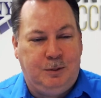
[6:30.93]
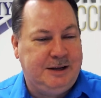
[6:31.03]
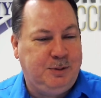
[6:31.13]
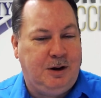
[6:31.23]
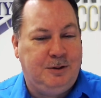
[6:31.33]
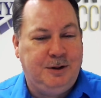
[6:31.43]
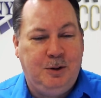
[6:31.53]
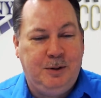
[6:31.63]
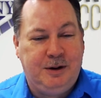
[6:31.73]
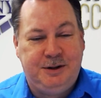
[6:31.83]
Well, as we all
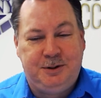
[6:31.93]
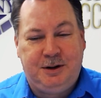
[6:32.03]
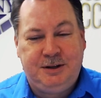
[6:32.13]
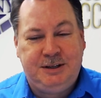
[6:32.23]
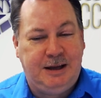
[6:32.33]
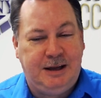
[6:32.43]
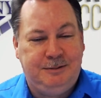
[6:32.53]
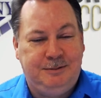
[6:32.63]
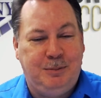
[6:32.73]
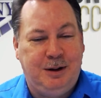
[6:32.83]
know in construction,
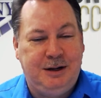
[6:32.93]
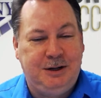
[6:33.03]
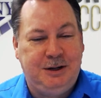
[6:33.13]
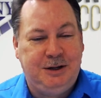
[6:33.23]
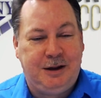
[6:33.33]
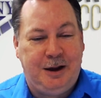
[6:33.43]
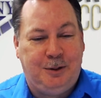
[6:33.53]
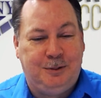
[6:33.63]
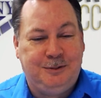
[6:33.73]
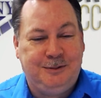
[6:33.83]
a lot of money in your
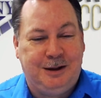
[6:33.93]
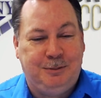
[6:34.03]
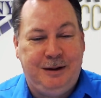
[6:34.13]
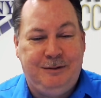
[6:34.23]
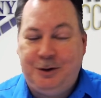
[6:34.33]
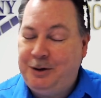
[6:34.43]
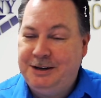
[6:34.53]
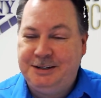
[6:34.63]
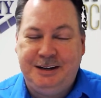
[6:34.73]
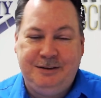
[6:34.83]
account can be
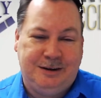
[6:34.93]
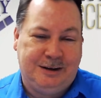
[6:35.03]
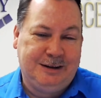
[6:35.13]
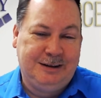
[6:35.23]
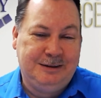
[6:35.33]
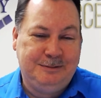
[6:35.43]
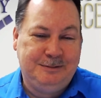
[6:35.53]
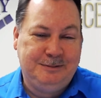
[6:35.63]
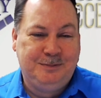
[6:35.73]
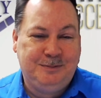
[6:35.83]
very deceiving,
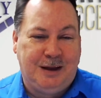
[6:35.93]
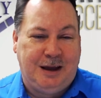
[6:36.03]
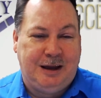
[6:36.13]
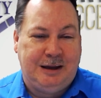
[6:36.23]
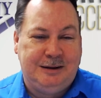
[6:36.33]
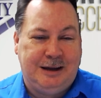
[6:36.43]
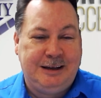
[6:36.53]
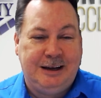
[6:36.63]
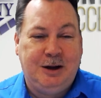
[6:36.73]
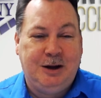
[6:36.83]
and
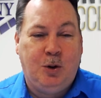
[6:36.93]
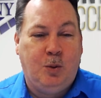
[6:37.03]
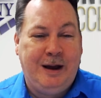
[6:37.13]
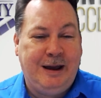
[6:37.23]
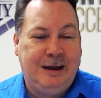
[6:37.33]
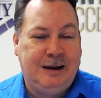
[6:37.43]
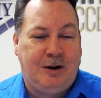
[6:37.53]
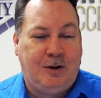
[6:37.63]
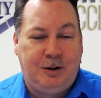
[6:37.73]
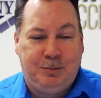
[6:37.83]
it can go away
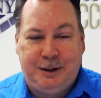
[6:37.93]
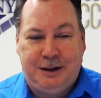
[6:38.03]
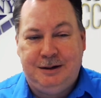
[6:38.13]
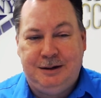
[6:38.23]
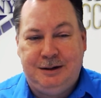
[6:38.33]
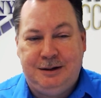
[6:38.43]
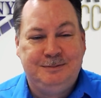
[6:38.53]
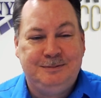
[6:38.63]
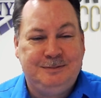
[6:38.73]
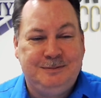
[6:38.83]
in a heartbeat
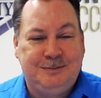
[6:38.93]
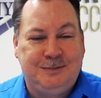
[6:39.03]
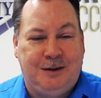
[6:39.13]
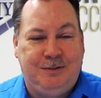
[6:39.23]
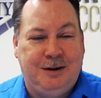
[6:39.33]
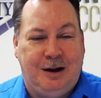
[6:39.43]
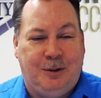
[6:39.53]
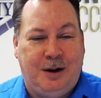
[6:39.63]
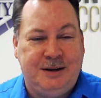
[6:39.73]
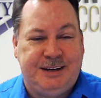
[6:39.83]
if
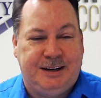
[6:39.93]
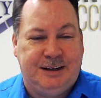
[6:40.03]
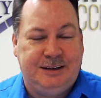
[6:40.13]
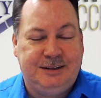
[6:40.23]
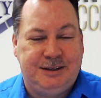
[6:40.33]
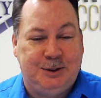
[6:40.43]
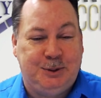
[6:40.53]
you're not watching it.